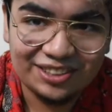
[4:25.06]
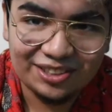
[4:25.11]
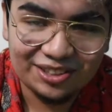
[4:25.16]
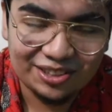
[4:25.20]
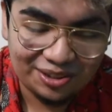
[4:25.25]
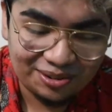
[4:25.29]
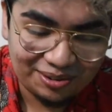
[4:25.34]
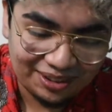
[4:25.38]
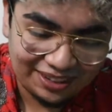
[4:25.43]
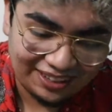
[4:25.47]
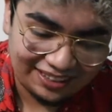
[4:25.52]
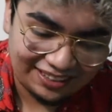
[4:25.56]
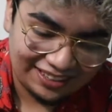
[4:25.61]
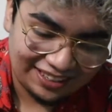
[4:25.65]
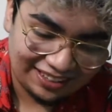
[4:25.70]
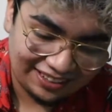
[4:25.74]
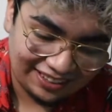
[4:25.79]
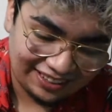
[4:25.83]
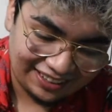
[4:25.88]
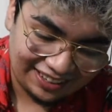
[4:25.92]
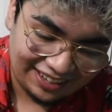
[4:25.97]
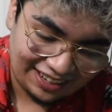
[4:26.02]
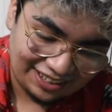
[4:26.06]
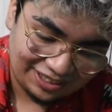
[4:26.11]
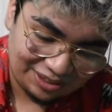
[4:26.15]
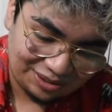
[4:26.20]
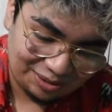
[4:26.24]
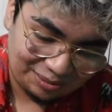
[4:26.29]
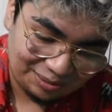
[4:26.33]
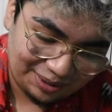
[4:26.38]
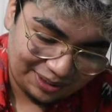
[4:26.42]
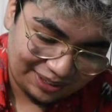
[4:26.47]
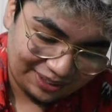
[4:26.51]
Don't want to sound like an
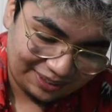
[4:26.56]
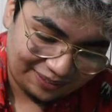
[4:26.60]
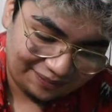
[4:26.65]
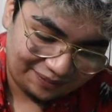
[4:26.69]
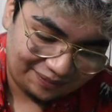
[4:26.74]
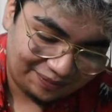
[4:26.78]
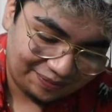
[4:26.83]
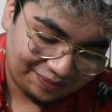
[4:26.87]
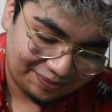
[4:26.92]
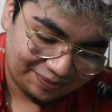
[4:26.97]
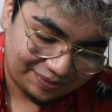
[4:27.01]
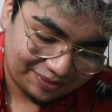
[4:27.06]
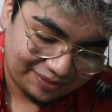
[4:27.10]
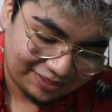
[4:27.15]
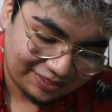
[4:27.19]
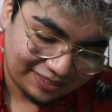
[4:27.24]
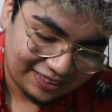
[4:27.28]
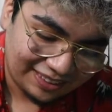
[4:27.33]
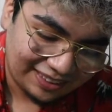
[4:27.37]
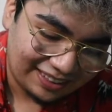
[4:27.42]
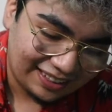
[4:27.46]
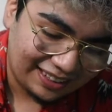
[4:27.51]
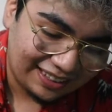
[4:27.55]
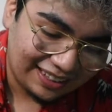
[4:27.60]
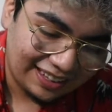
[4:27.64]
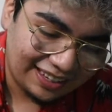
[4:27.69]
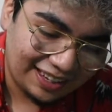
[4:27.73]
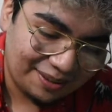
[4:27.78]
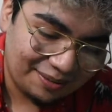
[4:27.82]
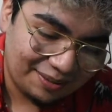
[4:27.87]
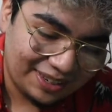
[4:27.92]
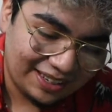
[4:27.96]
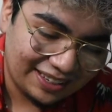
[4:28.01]
asshole, but
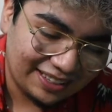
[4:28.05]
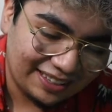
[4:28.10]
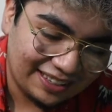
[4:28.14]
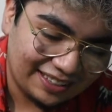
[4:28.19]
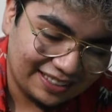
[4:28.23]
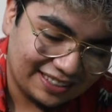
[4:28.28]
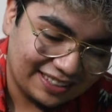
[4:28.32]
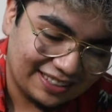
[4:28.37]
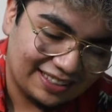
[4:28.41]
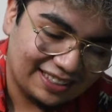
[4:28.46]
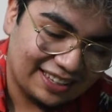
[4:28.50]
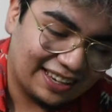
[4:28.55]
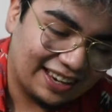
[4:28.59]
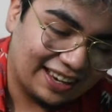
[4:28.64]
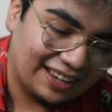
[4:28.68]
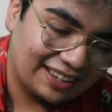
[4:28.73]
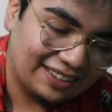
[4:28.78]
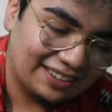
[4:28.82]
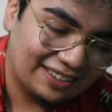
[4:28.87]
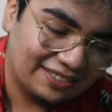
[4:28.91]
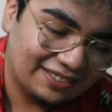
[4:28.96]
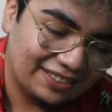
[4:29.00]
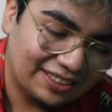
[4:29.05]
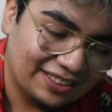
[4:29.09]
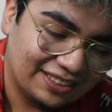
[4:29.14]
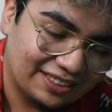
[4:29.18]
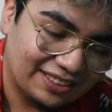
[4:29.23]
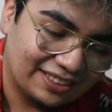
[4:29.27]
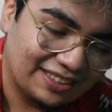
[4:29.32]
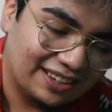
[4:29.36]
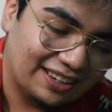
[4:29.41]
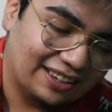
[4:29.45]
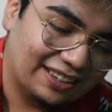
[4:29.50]
I mean, since I ended with
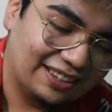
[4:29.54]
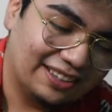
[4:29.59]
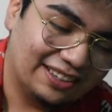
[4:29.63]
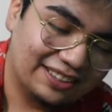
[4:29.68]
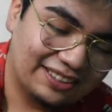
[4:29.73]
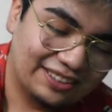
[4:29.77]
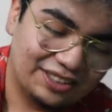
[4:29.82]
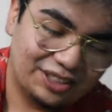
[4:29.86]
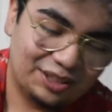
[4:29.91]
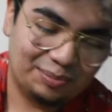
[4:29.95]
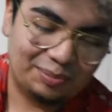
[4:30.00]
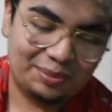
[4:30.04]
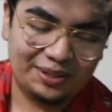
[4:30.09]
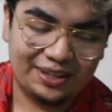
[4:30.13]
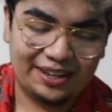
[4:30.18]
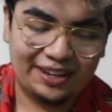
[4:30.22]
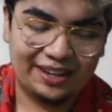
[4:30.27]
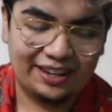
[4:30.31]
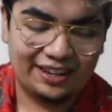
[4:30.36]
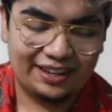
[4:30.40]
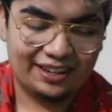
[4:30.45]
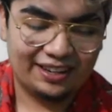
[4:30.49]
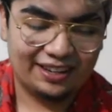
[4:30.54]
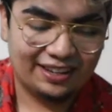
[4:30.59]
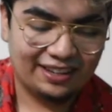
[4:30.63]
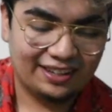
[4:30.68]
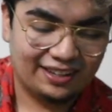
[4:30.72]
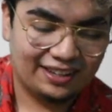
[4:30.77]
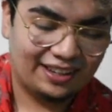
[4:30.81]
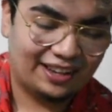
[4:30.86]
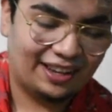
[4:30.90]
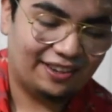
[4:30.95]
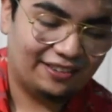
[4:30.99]
a good GPA,
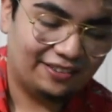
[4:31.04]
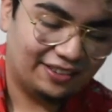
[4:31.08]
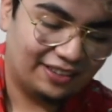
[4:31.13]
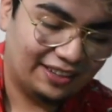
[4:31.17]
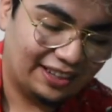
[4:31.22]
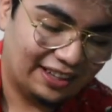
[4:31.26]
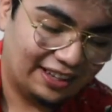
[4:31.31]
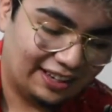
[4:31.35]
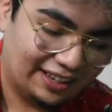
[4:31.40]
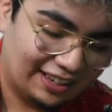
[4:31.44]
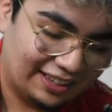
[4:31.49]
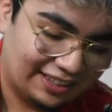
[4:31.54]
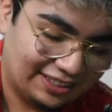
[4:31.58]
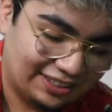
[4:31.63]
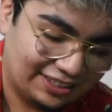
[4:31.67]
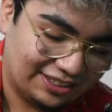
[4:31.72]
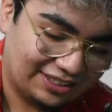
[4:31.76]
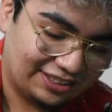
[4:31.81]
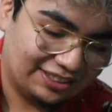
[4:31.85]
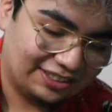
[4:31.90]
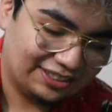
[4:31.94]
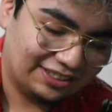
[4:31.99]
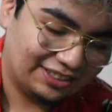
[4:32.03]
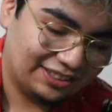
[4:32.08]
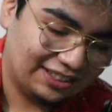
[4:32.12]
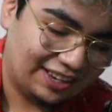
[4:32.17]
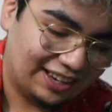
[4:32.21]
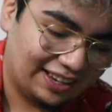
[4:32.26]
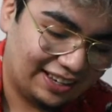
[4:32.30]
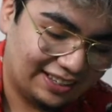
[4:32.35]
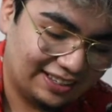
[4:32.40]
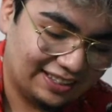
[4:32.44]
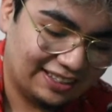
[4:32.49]
I feel like
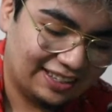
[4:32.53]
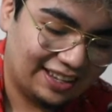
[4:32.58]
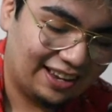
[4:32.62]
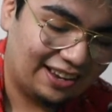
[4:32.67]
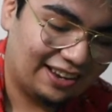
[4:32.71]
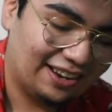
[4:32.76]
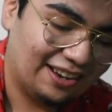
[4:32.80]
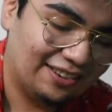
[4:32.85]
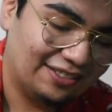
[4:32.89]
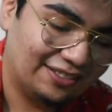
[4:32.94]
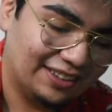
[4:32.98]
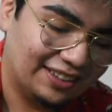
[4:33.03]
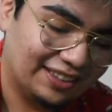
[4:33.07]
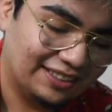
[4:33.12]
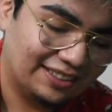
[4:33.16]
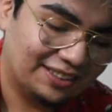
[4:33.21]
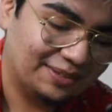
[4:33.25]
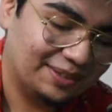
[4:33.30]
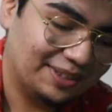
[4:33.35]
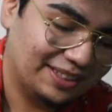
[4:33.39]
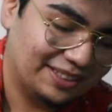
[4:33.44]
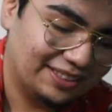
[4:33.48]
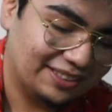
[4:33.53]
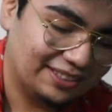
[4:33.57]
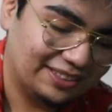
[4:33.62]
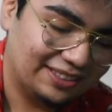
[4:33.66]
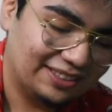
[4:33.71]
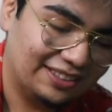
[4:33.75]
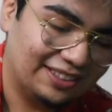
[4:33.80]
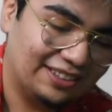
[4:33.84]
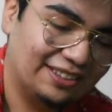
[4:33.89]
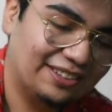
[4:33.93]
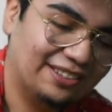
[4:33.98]
I can slack off next semester,
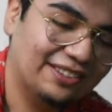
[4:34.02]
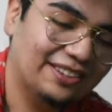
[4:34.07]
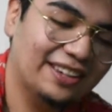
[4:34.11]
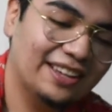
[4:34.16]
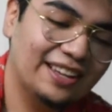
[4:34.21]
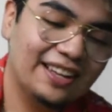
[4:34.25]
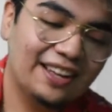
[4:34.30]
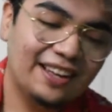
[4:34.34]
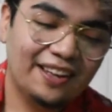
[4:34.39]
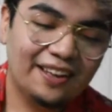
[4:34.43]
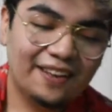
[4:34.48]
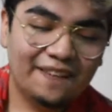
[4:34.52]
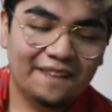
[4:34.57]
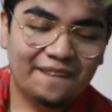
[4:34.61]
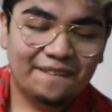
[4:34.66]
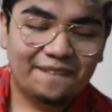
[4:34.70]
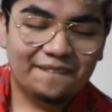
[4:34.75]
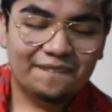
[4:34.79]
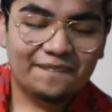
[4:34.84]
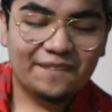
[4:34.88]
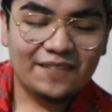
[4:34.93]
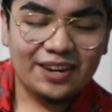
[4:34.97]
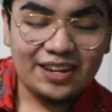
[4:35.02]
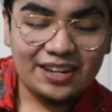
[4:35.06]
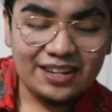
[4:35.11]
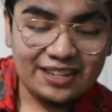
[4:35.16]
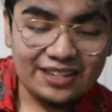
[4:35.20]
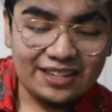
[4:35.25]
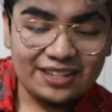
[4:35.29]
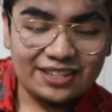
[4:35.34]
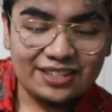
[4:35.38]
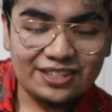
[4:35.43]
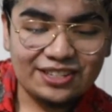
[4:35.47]
you know?
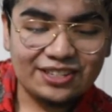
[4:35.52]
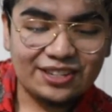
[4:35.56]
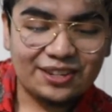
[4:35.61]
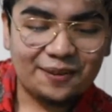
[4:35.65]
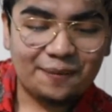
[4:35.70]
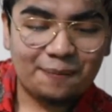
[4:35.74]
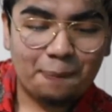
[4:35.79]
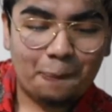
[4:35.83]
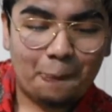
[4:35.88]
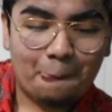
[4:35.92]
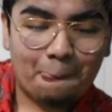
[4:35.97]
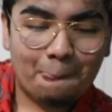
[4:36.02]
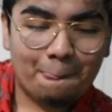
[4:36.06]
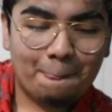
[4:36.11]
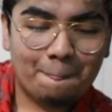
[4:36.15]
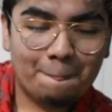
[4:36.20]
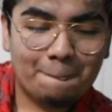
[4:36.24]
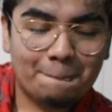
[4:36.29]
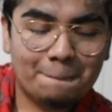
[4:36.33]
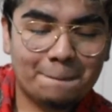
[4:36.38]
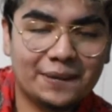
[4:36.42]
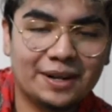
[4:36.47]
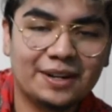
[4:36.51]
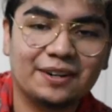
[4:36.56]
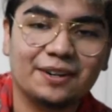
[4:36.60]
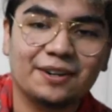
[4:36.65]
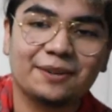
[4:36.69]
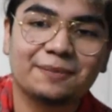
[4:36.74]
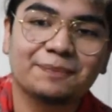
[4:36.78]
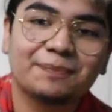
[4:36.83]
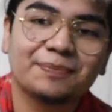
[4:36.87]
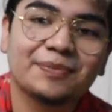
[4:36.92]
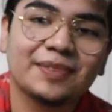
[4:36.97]
Which, I don't
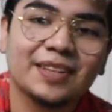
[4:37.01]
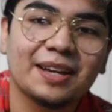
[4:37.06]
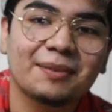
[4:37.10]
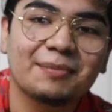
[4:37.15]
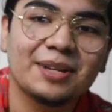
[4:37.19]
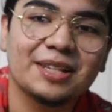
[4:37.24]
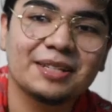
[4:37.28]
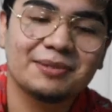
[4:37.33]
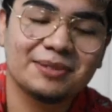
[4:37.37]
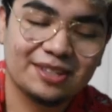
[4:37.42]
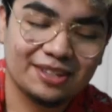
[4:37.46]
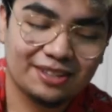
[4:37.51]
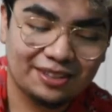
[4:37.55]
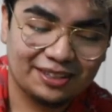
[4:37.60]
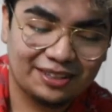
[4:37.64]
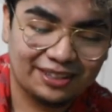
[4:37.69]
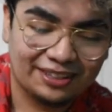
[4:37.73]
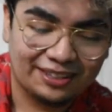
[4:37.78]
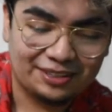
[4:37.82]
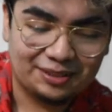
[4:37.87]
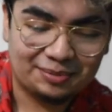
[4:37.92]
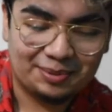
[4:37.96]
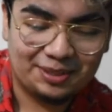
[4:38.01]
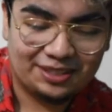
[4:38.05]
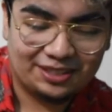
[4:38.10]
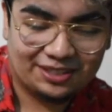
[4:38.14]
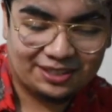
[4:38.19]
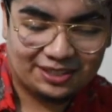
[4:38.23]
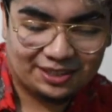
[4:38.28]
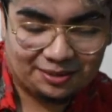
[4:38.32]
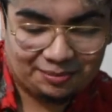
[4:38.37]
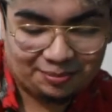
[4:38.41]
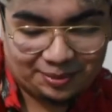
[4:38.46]
know, it makes me sound like a lazy piece of
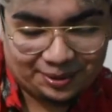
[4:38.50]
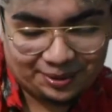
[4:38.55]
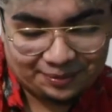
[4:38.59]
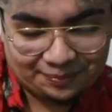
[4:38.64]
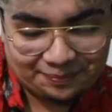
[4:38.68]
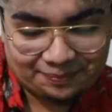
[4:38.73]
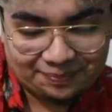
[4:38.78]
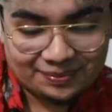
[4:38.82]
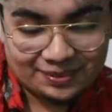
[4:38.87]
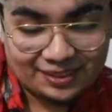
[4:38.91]
shit, but